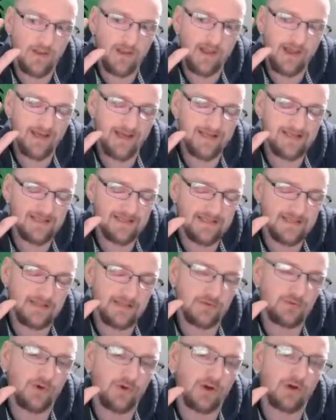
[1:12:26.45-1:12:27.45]
and he
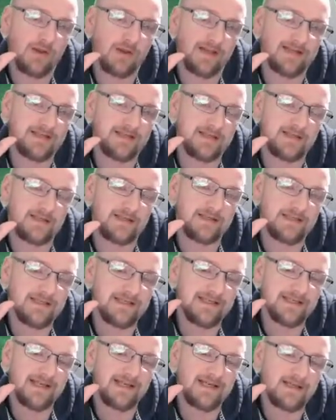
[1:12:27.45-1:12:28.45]
still got like
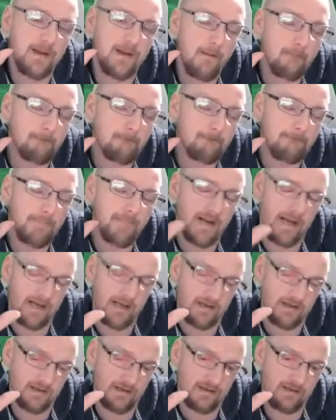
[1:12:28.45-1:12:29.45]
66
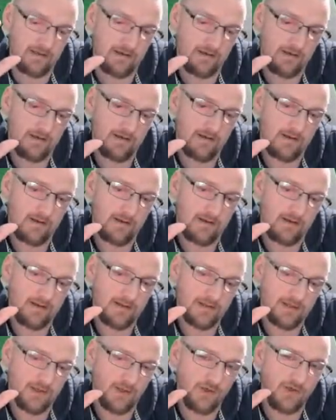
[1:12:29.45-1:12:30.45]
million.
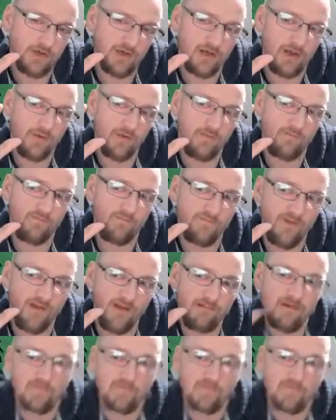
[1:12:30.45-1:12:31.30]
So, you know, very,